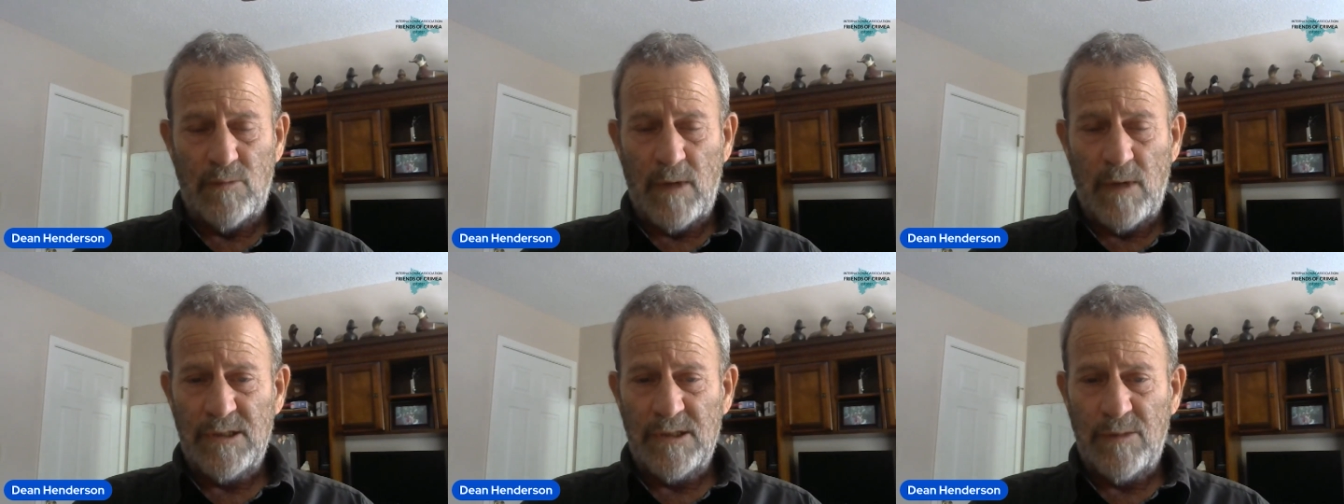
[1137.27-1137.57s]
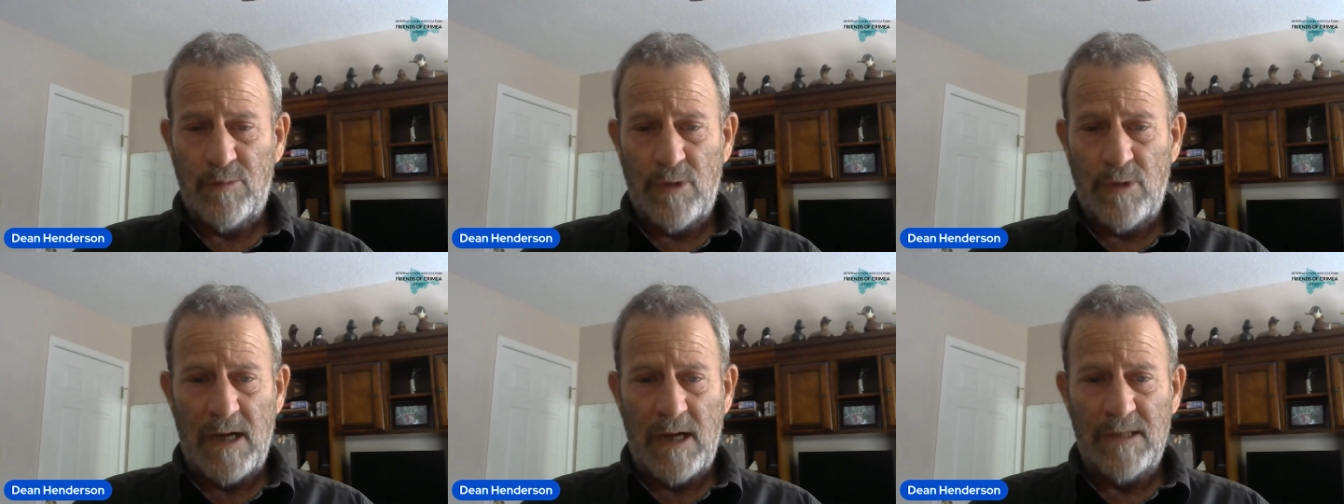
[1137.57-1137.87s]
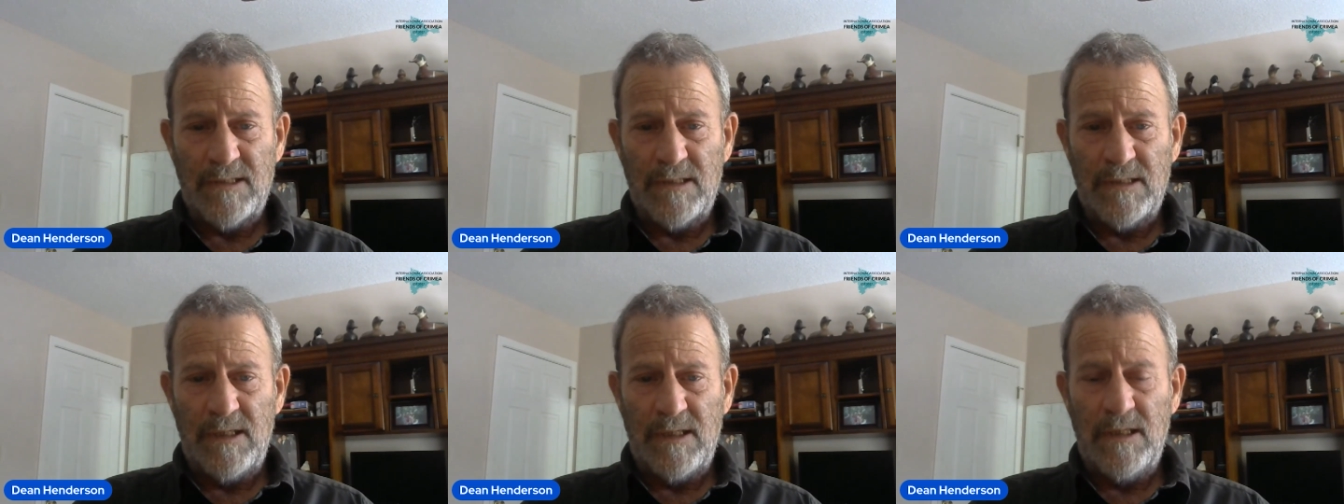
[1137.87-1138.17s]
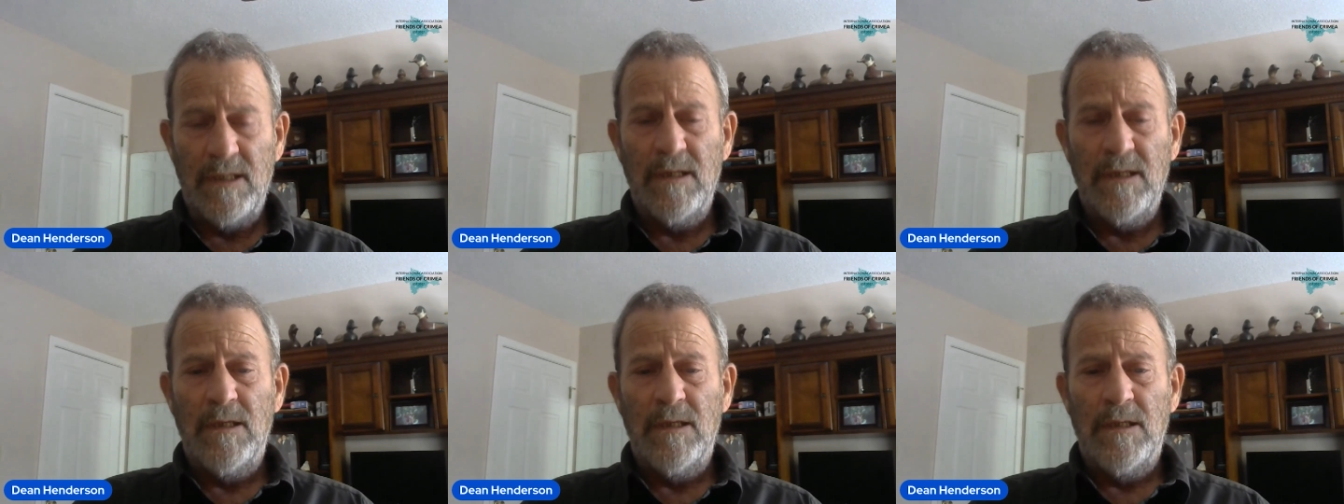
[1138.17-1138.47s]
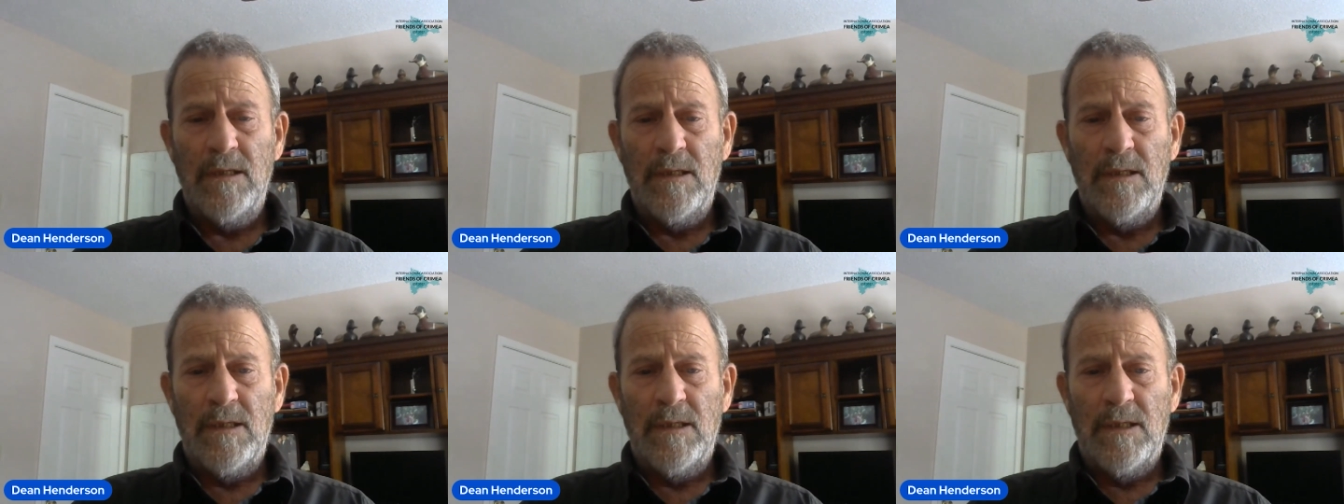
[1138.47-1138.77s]
reciprocity,
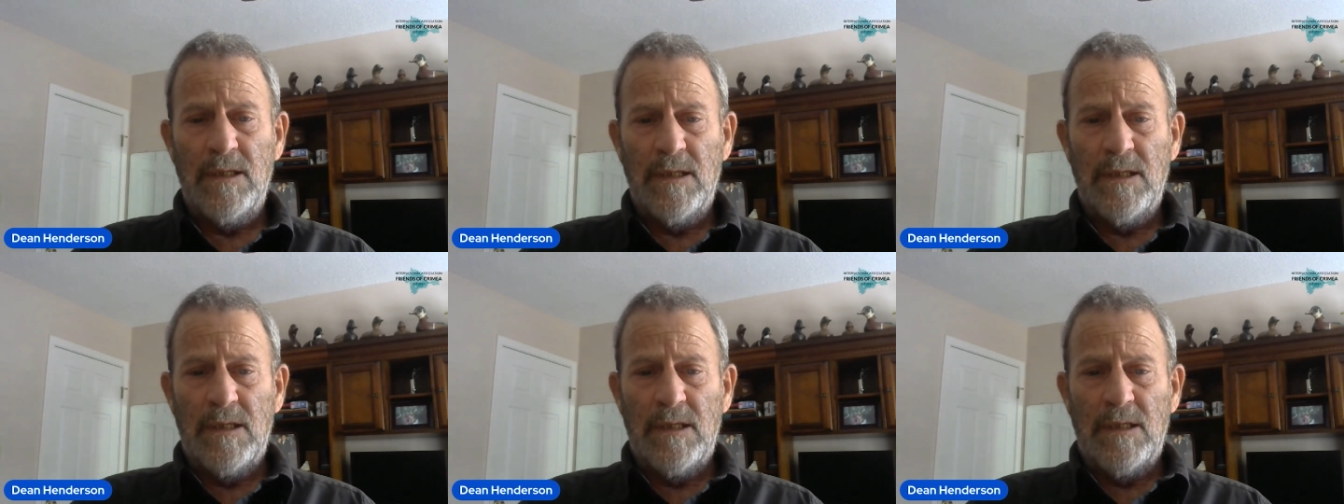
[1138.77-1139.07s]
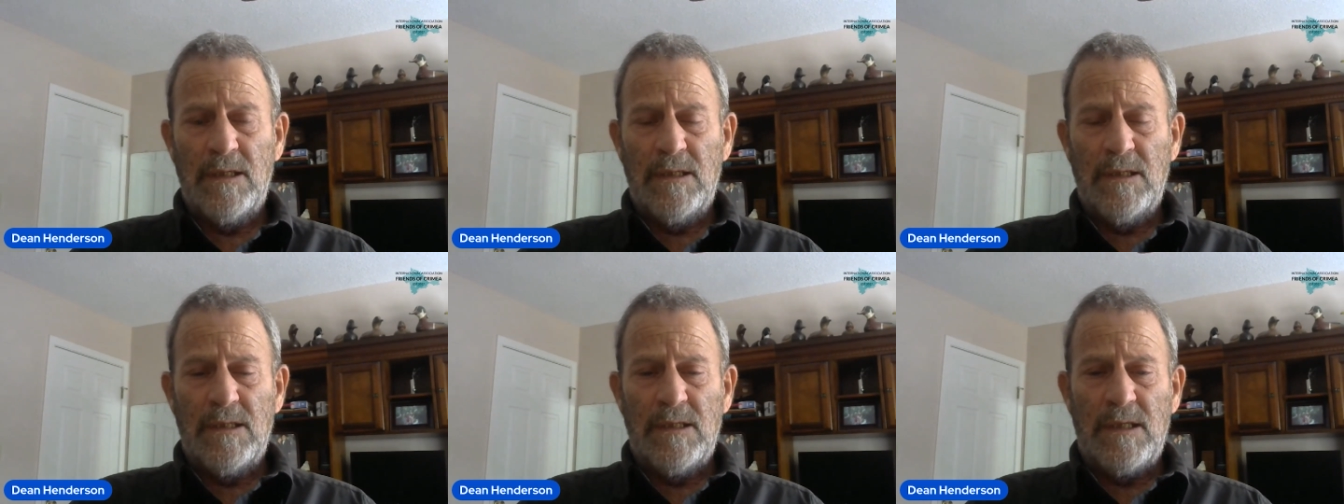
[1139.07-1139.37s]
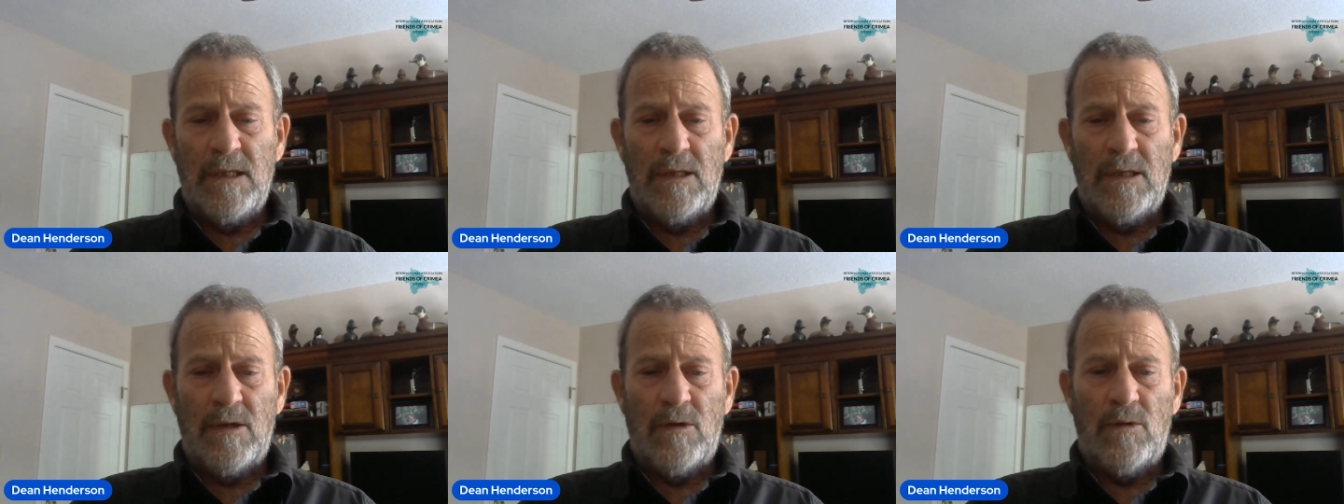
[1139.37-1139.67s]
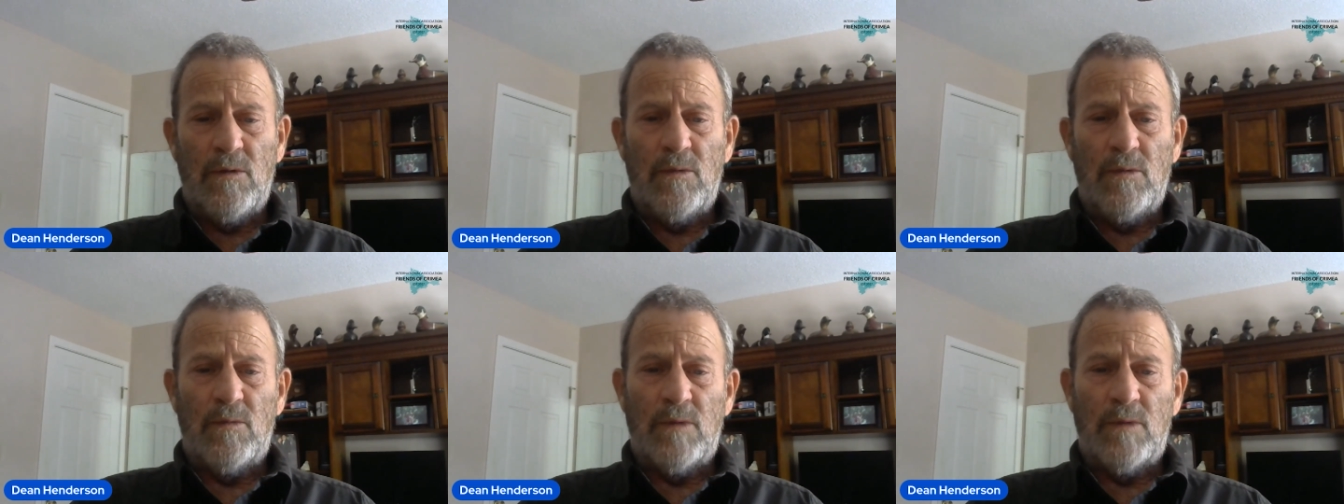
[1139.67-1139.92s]
you know,